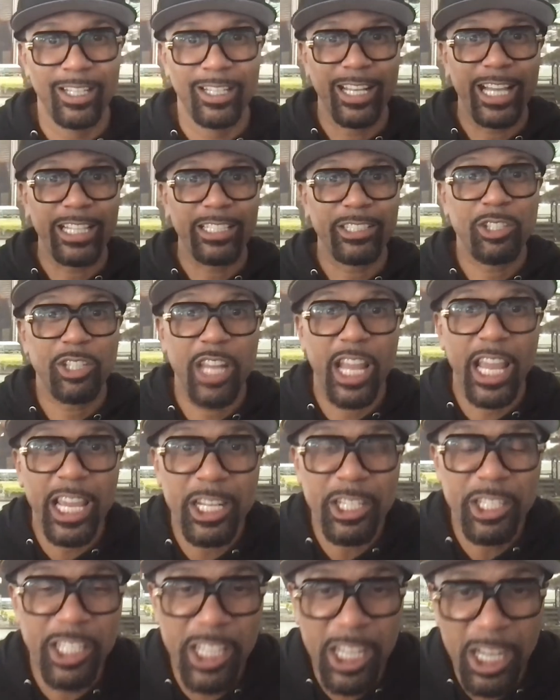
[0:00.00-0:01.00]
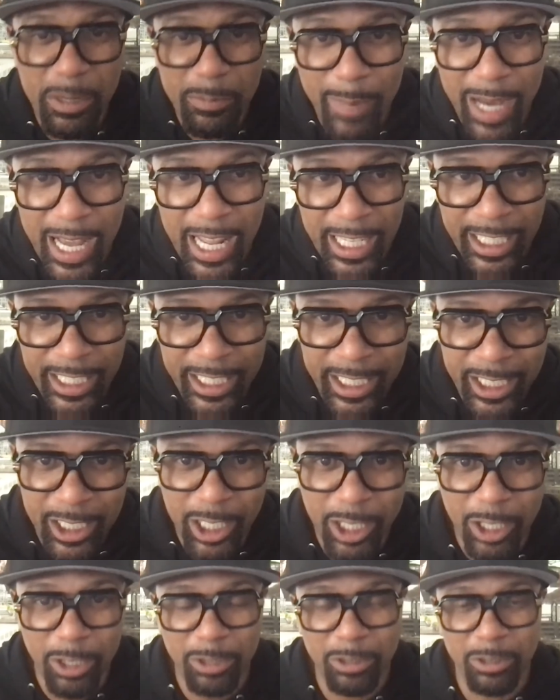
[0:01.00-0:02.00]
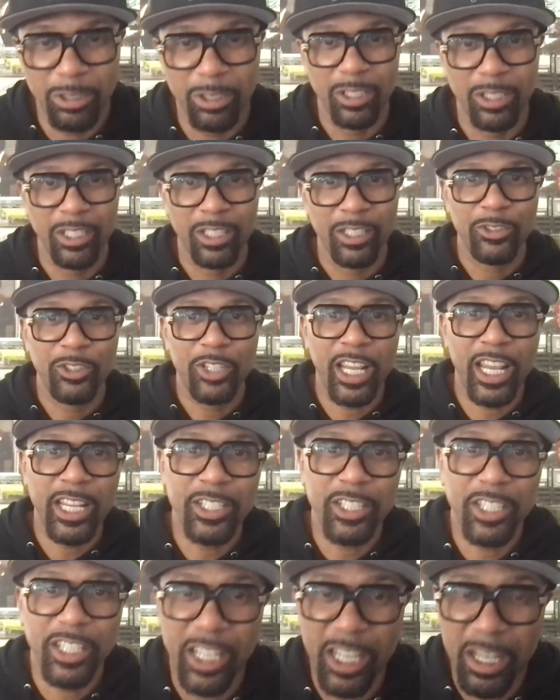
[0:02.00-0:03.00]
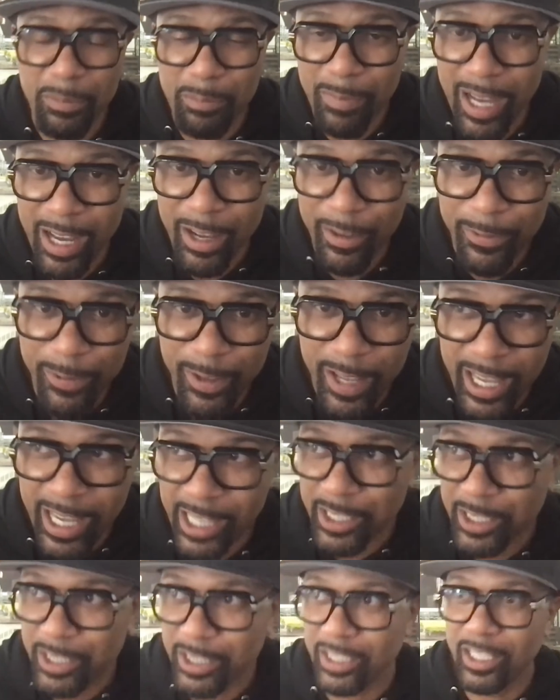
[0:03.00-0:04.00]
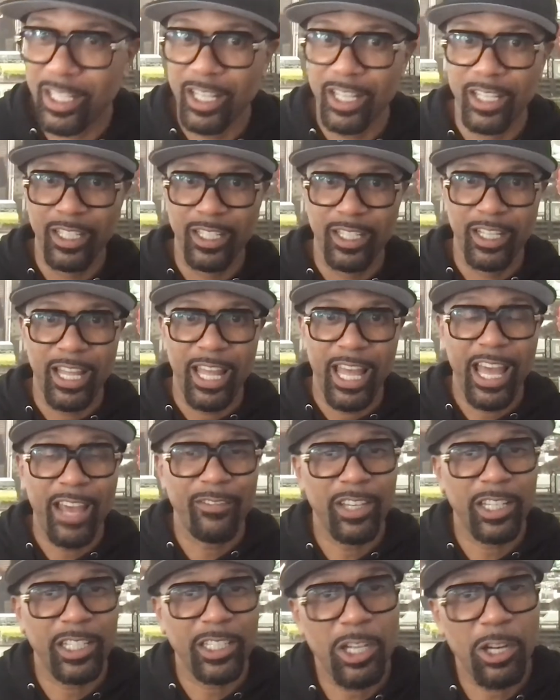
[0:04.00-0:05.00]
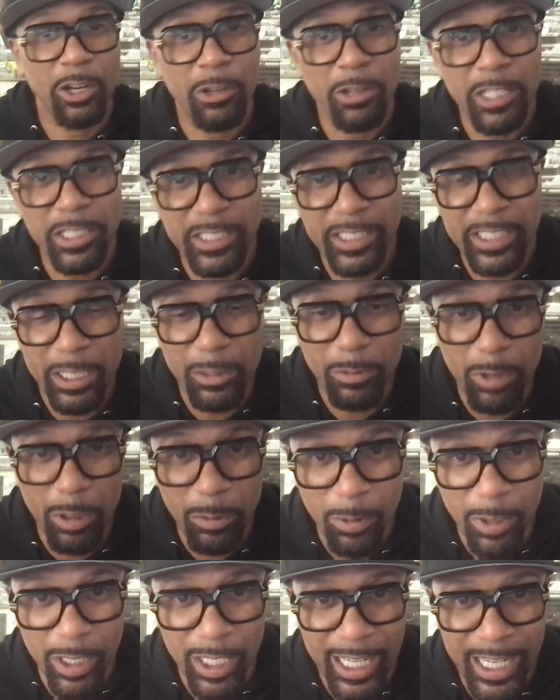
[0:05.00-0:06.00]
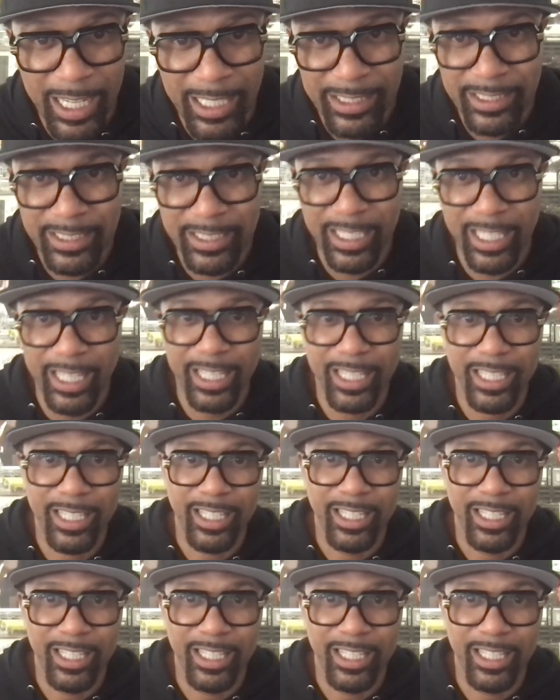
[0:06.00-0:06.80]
Like changing up my lingo, changing up my fashion, having currency with what I say.